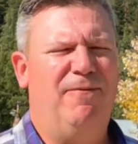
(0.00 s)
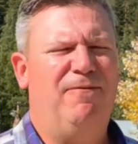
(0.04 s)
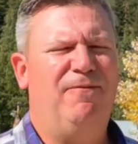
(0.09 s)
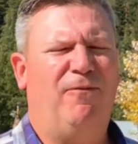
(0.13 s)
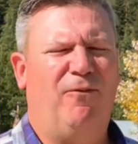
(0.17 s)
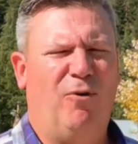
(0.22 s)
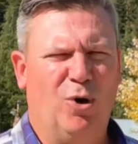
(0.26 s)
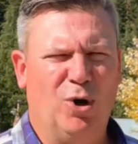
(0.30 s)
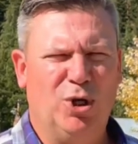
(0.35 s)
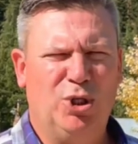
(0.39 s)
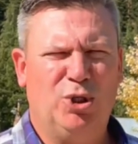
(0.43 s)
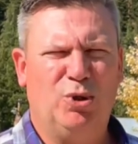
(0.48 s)

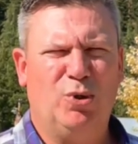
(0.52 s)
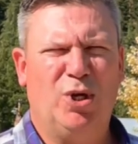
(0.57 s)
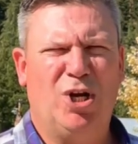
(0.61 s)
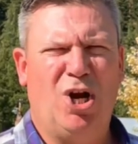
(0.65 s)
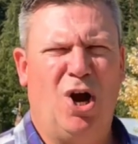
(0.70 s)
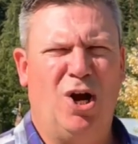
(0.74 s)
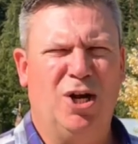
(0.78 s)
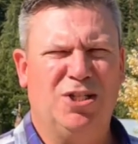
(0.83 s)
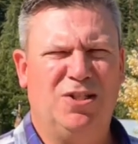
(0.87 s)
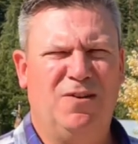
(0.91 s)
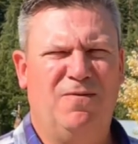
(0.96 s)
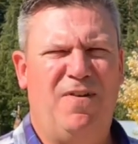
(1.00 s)
forestry
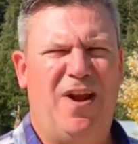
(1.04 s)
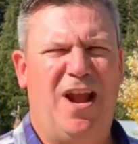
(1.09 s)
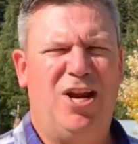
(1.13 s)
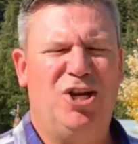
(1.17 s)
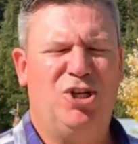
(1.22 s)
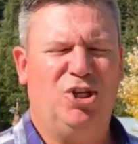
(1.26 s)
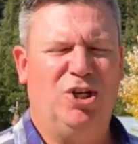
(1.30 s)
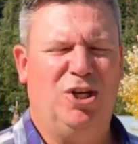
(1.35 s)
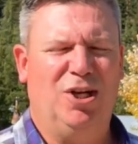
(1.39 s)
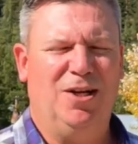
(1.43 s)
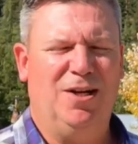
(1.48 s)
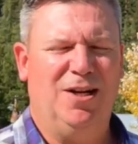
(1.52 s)

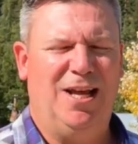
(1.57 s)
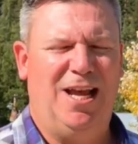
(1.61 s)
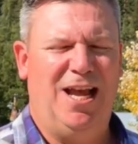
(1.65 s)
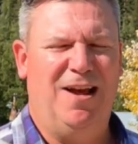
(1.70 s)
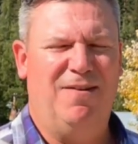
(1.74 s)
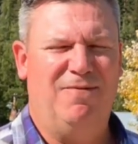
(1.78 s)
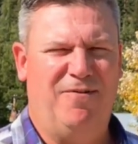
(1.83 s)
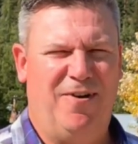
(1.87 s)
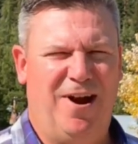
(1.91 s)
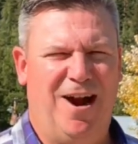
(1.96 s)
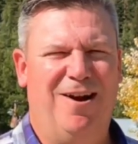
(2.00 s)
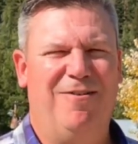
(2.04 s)
conservation and
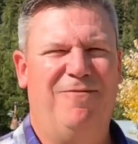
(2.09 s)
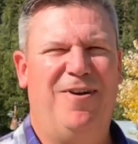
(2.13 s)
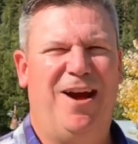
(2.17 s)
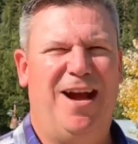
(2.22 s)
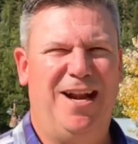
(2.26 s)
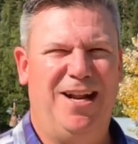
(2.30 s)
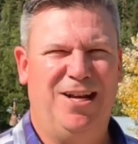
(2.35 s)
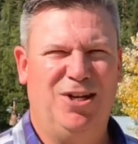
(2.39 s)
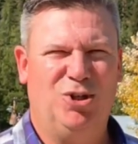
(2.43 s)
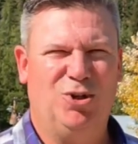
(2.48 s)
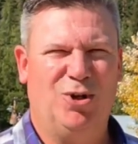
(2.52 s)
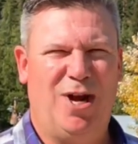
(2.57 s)

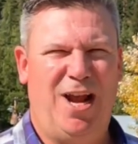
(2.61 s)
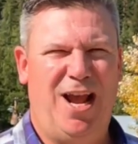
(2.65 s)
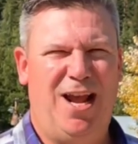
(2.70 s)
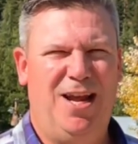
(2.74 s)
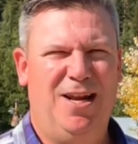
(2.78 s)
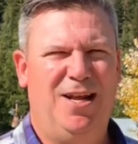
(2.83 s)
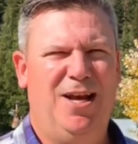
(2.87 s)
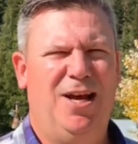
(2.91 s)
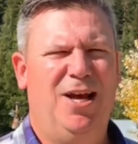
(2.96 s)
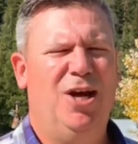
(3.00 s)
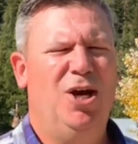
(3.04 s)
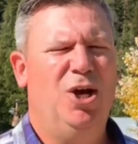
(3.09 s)
firefighting trade,
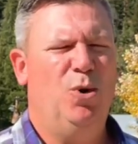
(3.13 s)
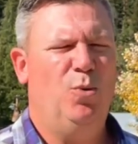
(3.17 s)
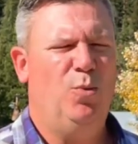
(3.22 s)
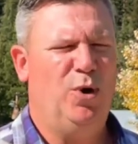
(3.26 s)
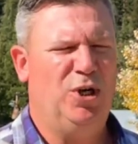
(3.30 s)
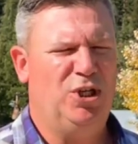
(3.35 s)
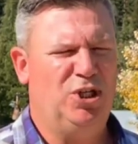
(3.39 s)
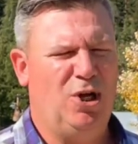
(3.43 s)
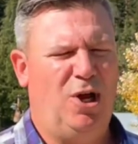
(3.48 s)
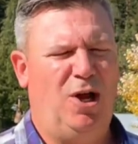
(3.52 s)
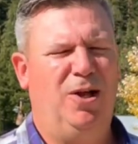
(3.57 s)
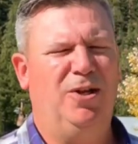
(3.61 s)

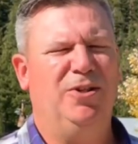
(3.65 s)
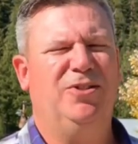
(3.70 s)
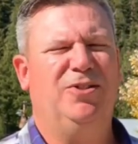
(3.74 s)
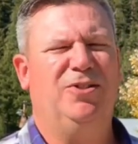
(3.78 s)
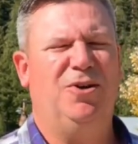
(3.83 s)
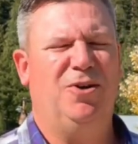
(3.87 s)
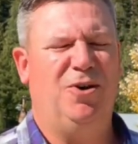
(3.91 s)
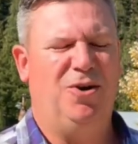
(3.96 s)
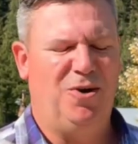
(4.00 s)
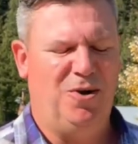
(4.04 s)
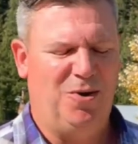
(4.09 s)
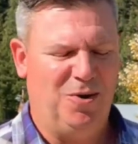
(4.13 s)
which
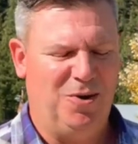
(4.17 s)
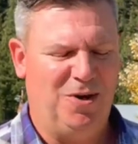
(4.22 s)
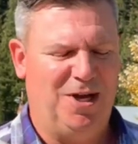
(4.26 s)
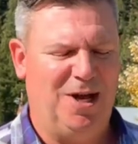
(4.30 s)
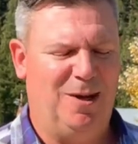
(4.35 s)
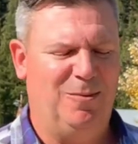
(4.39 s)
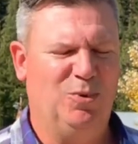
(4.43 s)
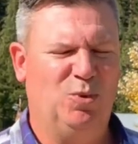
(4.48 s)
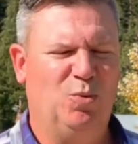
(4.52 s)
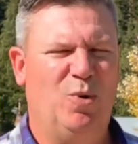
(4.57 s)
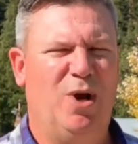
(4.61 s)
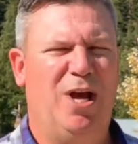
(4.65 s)
also
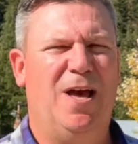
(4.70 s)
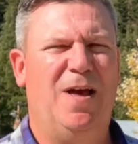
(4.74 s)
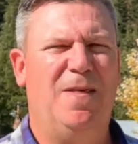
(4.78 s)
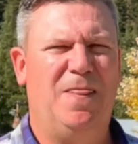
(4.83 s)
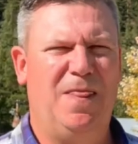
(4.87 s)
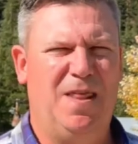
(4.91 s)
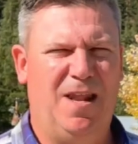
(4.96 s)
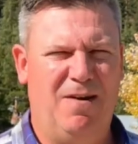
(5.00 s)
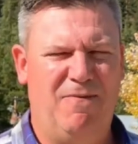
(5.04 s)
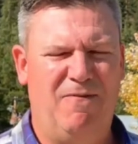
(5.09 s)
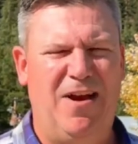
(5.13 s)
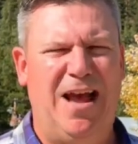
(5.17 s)
comes with
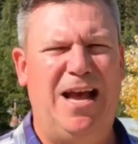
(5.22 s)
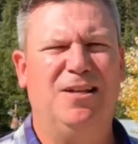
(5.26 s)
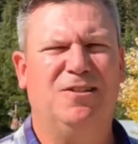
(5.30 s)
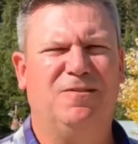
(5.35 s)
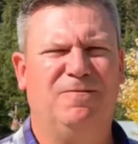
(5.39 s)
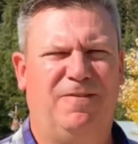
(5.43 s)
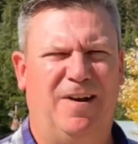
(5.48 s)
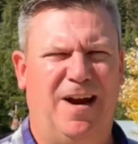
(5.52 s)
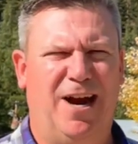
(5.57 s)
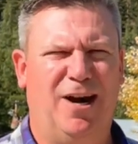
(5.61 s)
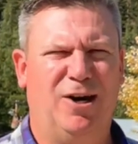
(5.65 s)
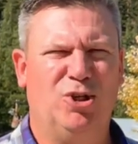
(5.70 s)
an advanced
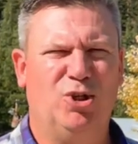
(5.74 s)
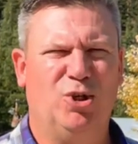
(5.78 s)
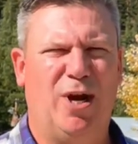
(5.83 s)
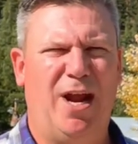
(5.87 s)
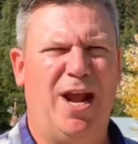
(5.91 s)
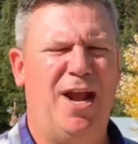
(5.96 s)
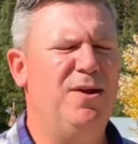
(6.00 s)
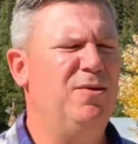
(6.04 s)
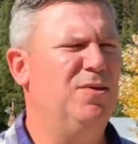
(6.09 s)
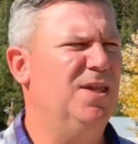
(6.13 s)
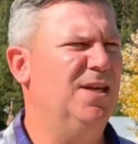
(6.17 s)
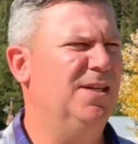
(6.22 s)
fire
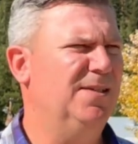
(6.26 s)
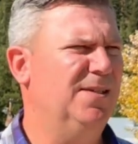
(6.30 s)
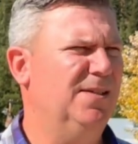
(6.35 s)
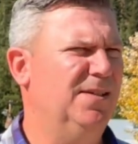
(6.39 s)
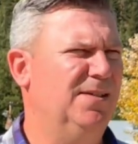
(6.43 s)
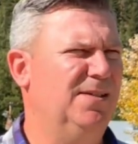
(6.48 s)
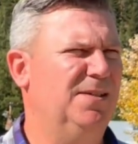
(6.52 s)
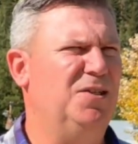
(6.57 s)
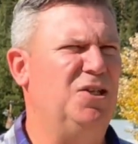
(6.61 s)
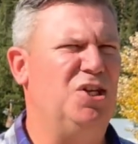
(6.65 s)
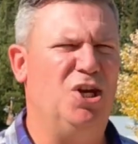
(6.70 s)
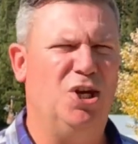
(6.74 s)
trade. This
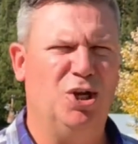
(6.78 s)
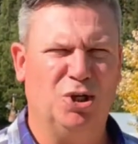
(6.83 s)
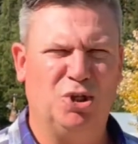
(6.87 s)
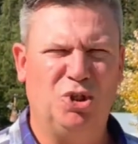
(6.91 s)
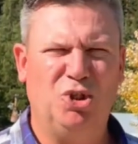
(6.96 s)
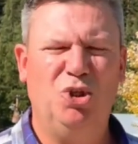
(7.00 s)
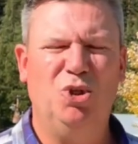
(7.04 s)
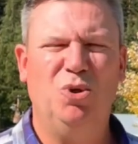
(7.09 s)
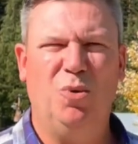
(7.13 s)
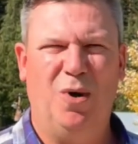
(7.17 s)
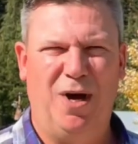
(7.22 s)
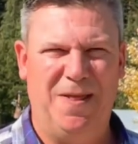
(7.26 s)
is year
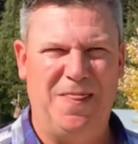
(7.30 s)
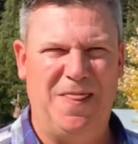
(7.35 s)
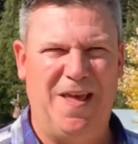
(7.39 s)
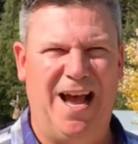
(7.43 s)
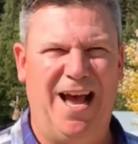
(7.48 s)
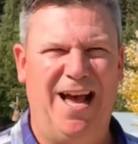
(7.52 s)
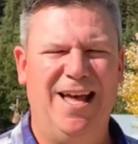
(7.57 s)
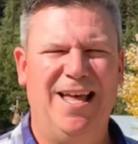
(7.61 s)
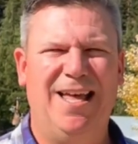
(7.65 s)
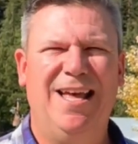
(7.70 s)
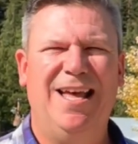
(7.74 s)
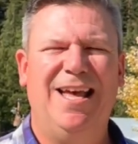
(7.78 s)
2 on
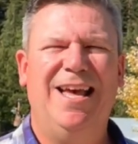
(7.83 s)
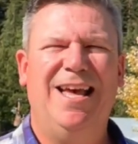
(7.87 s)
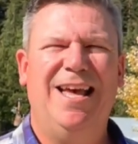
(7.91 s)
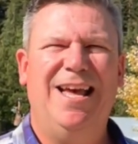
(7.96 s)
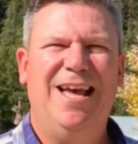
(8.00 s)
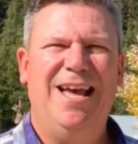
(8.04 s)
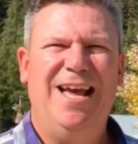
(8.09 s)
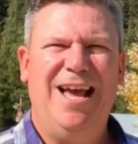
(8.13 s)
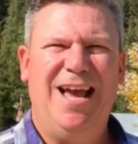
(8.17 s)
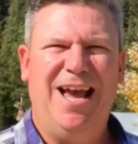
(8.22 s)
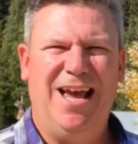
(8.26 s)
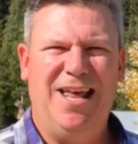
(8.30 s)
that.
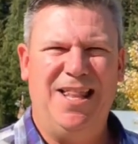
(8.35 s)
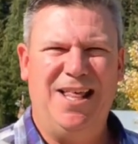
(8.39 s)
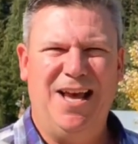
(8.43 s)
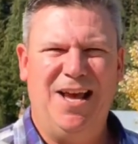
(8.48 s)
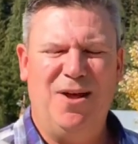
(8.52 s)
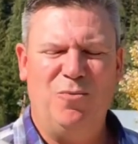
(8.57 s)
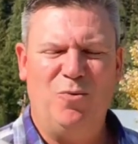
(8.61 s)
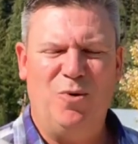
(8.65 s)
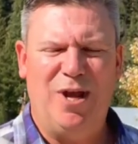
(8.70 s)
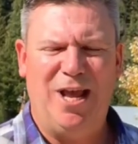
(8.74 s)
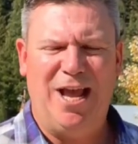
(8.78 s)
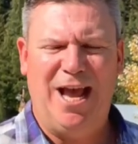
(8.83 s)
And
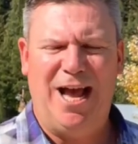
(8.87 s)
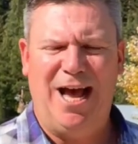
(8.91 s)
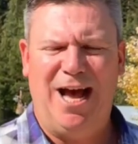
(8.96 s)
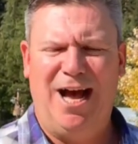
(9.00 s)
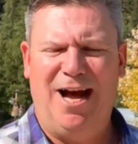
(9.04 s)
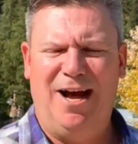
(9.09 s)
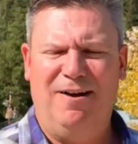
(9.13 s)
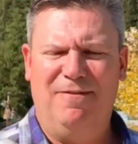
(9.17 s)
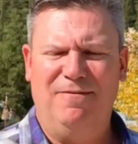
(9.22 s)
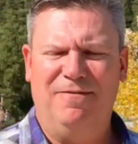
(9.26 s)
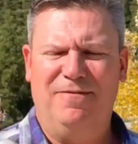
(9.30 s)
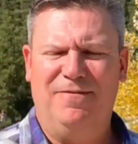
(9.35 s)
then we
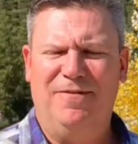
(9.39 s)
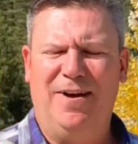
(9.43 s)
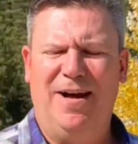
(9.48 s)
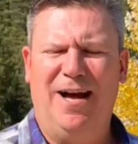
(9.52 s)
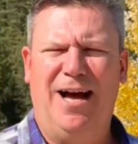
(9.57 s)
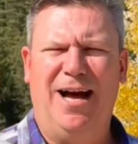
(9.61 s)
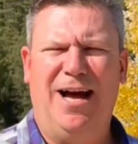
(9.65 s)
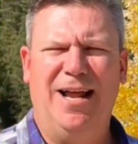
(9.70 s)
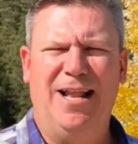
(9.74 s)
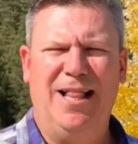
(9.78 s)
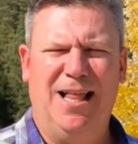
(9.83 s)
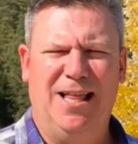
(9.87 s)
have
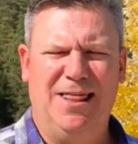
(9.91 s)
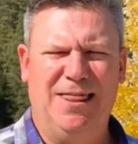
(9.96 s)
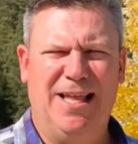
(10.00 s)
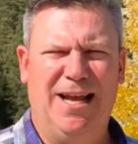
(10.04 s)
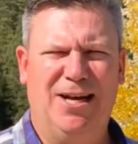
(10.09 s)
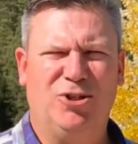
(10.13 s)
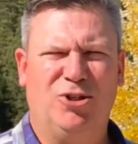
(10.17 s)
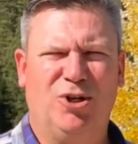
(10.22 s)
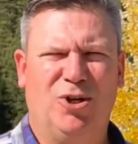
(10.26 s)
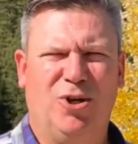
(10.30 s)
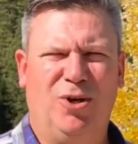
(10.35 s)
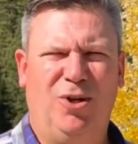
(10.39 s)

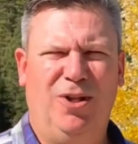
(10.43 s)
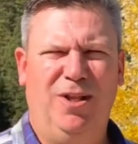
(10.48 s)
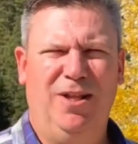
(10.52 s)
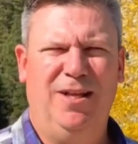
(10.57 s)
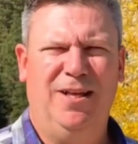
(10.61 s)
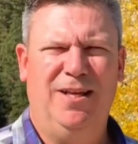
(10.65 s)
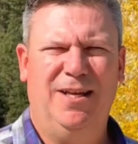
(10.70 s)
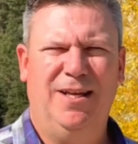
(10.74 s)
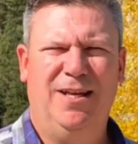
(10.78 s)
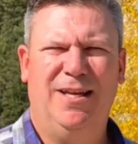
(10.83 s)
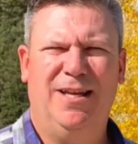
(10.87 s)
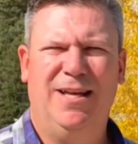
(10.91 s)
electrical,
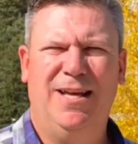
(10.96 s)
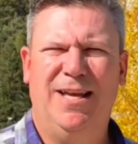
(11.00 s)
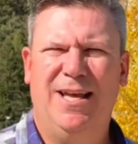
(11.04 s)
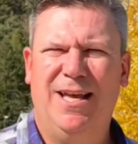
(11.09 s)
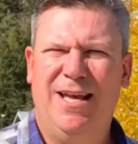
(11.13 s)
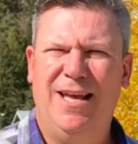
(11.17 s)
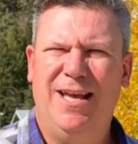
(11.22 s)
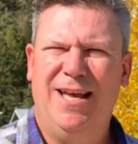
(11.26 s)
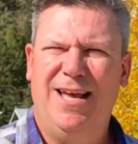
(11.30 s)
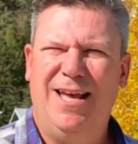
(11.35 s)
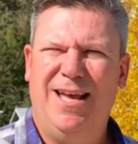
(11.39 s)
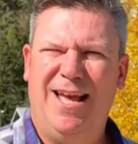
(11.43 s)

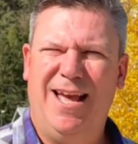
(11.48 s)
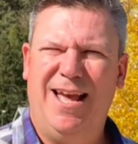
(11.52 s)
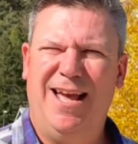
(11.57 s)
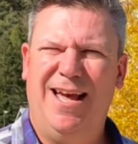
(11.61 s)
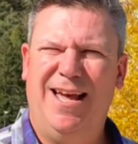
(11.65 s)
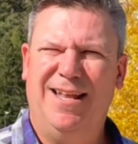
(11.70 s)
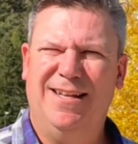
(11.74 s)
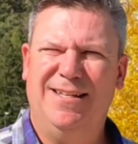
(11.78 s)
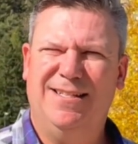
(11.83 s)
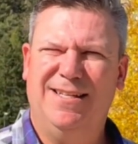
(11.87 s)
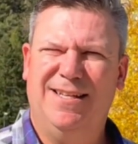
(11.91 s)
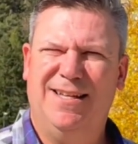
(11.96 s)

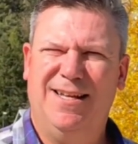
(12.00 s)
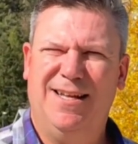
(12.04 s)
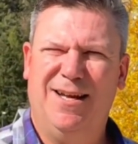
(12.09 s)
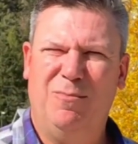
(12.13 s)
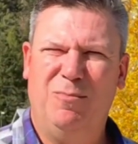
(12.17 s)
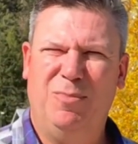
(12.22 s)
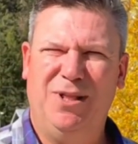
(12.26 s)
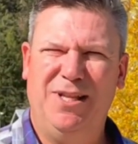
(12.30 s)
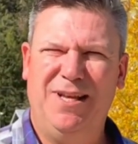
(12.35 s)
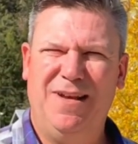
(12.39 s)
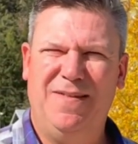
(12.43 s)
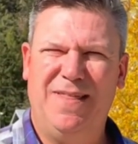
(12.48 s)
and
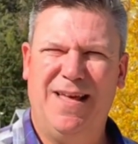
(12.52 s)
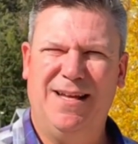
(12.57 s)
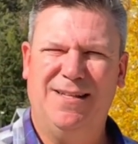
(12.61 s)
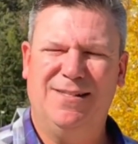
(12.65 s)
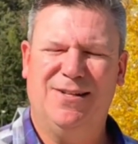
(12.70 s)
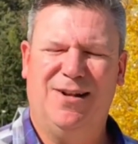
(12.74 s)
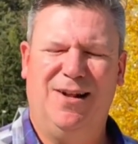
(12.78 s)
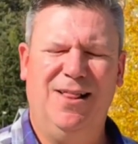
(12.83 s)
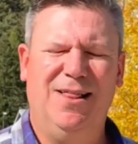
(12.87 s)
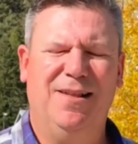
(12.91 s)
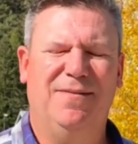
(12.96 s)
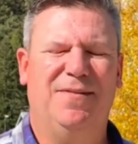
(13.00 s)
I believe that's
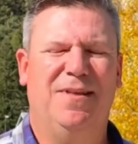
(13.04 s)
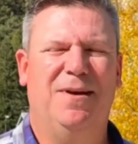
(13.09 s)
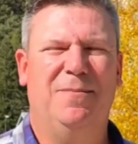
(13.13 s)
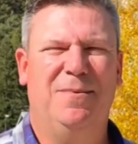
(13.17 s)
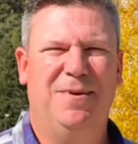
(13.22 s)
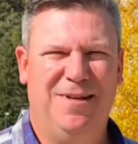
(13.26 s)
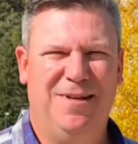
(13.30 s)
all of them.